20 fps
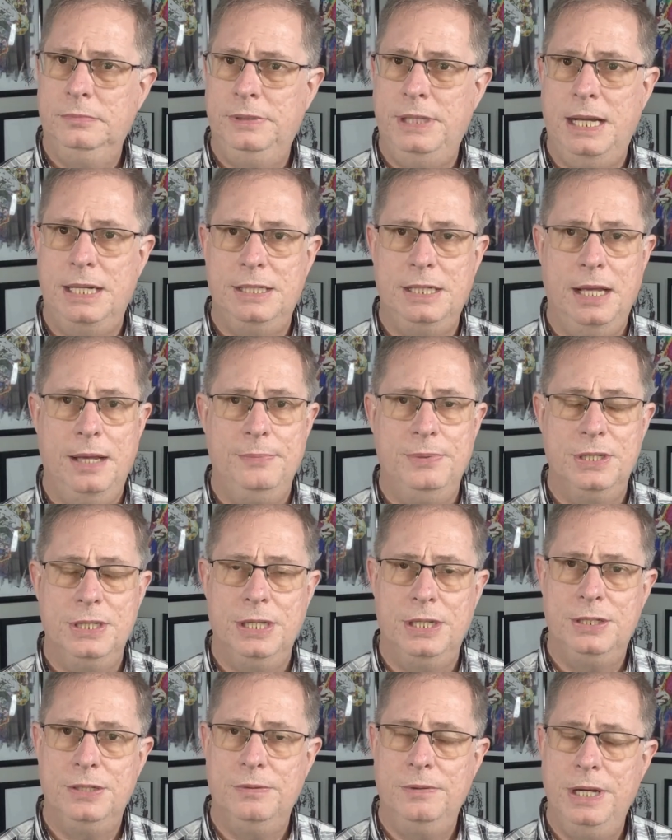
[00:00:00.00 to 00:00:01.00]
that type of
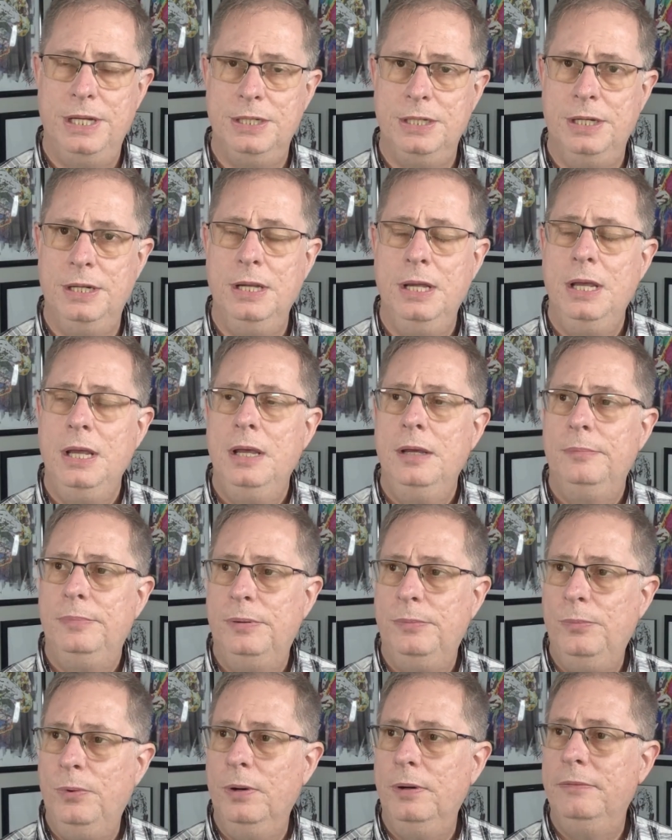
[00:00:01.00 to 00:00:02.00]
situation,
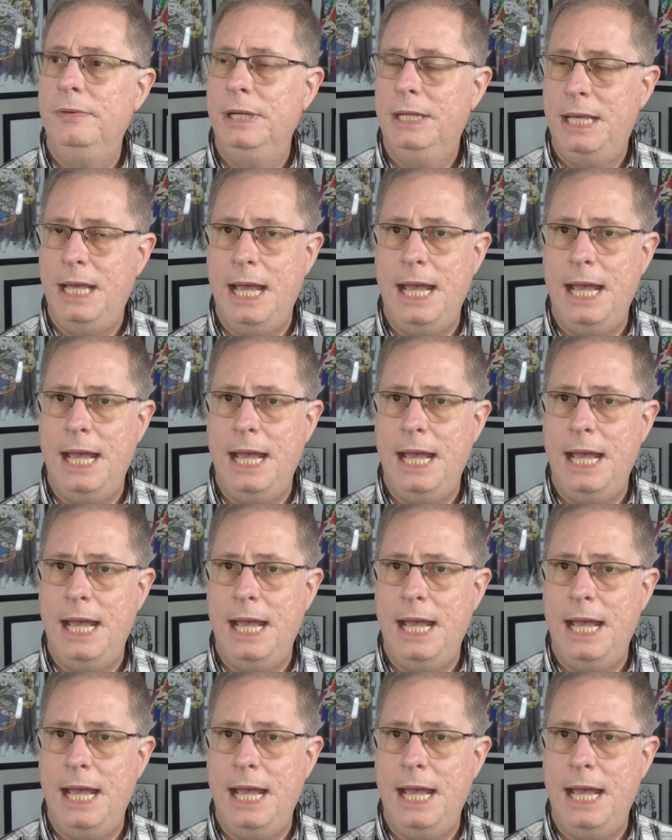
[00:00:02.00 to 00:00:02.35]
but more of a